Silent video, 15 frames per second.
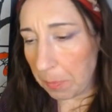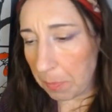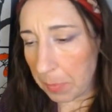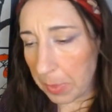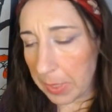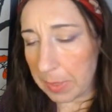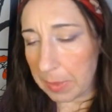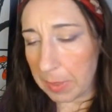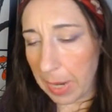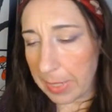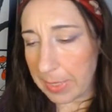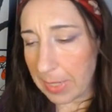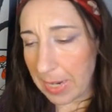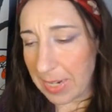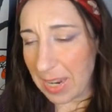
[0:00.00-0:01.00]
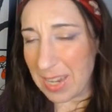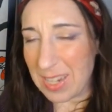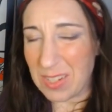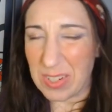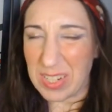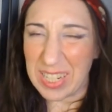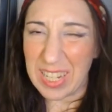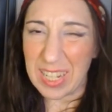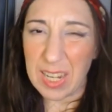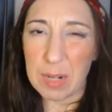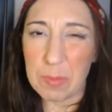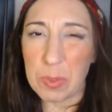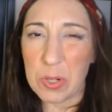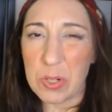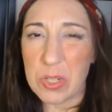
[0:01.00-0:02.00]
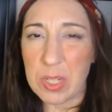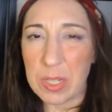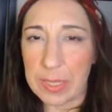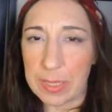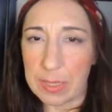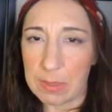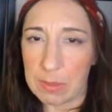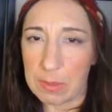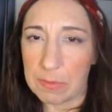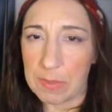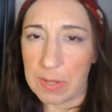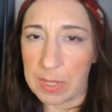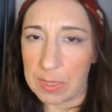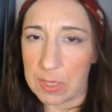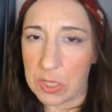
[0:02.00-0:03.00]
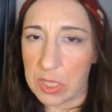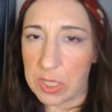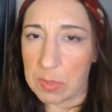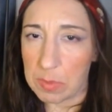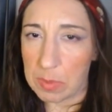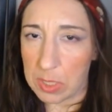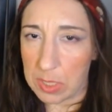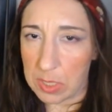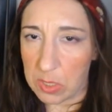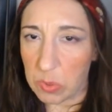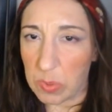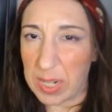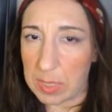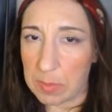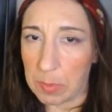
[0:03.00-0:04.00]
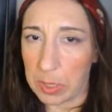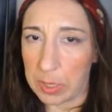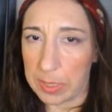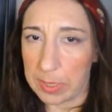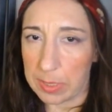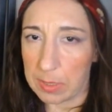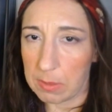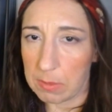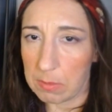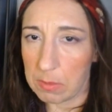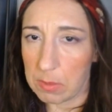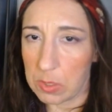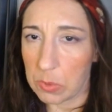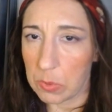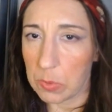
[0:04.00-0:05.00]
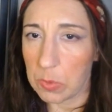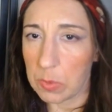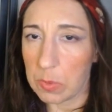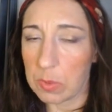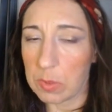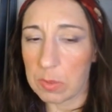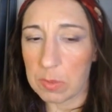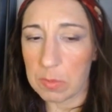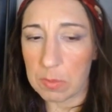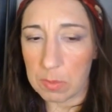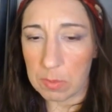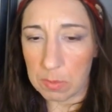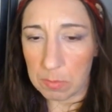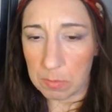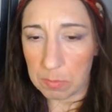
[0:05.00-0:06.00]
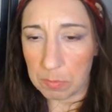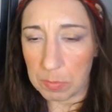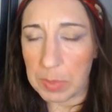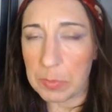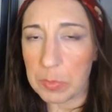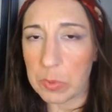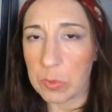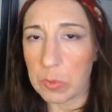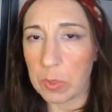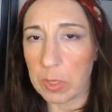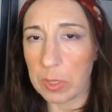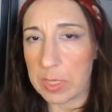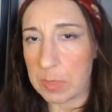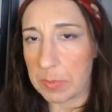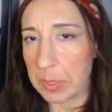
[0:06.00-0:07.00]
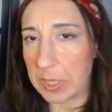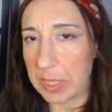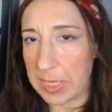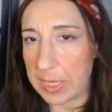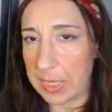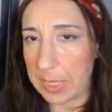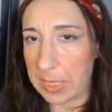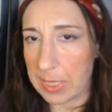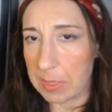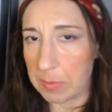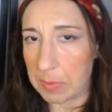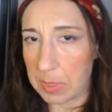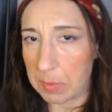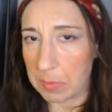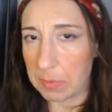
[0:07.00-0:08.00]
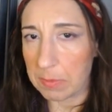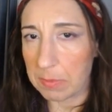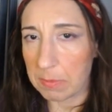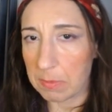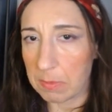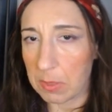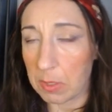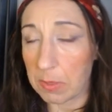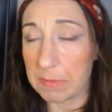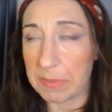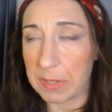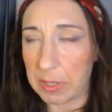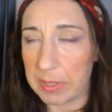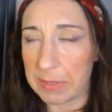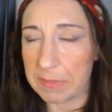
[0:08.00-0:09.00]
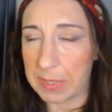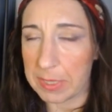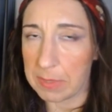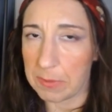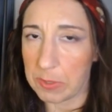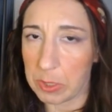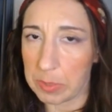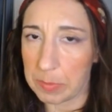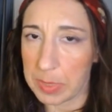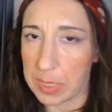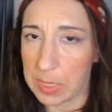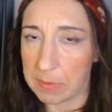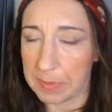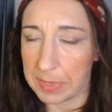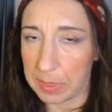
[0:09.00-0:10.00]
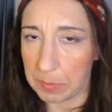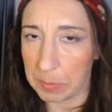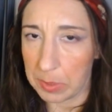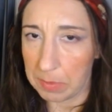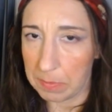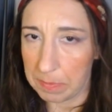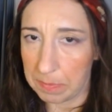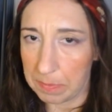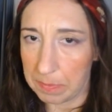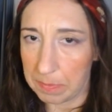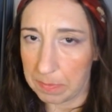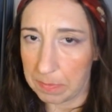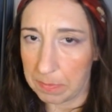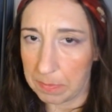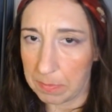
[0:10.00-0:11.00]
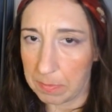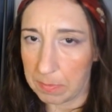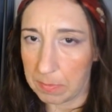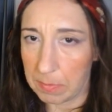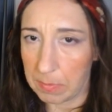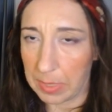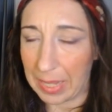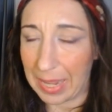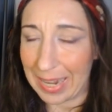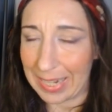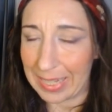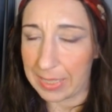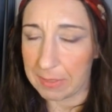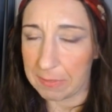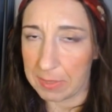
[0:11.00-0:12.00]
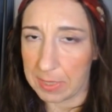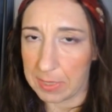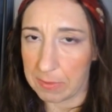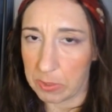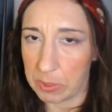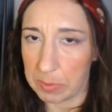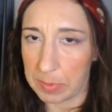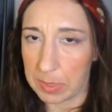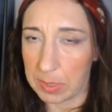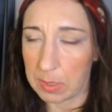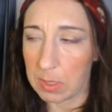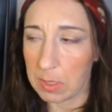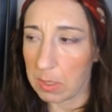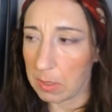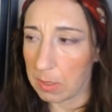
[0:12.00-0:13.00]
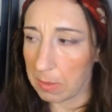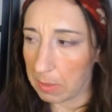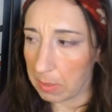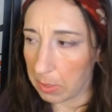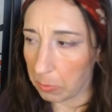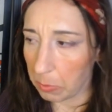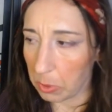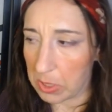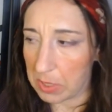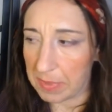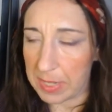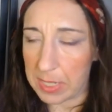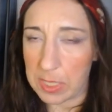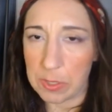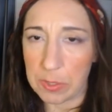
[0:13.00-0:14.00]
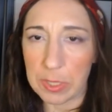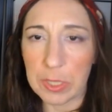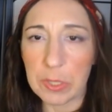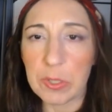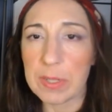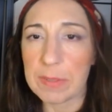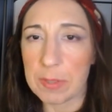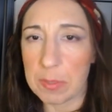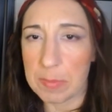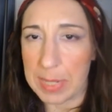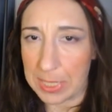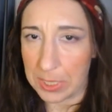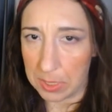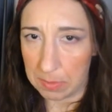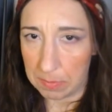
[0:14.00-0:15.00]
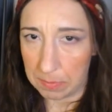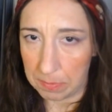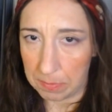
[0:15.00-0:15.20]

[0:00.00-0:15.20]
But so I take it kind of personally, the fact that she's direct marketing to people who are experiencing that symptom. Very effective treatment is available. Highly effective treatment that works faster than you could ever imagine.